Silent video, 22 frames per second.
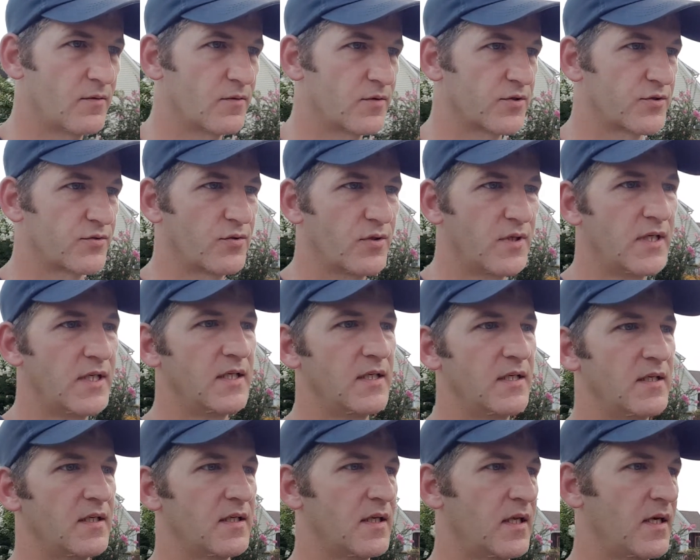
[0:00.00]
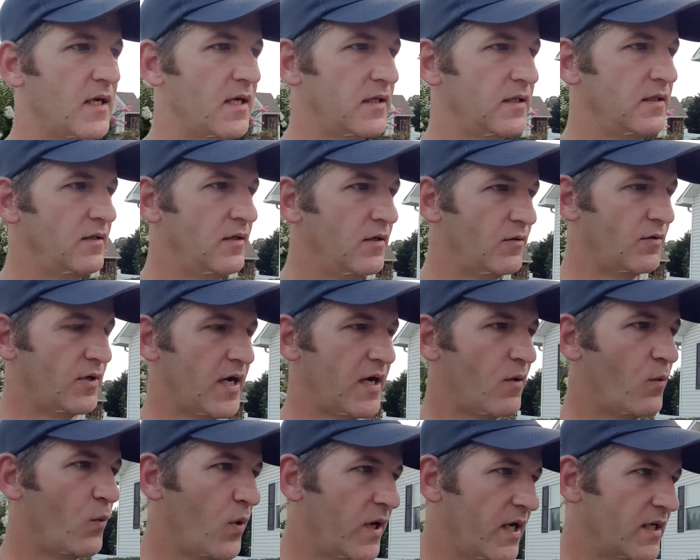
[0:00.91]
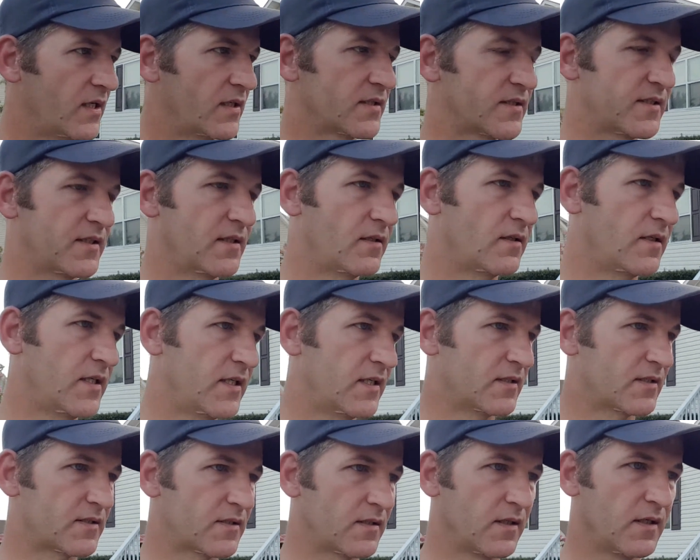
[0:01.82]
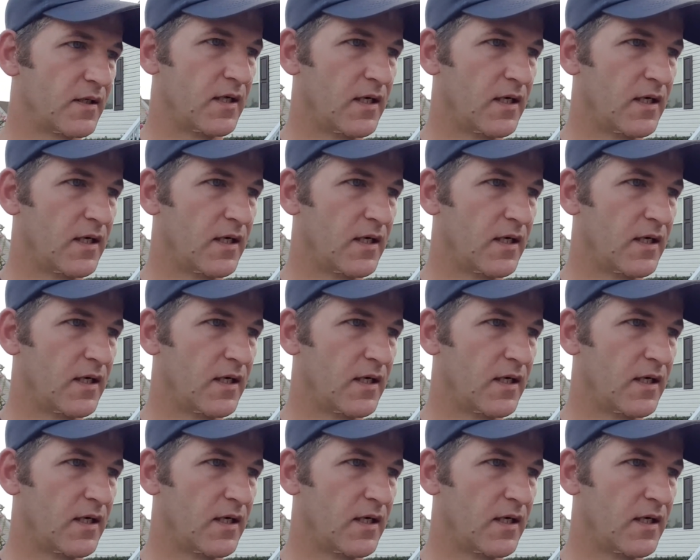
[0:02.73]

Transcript: was treated and, you know, how wet it still is.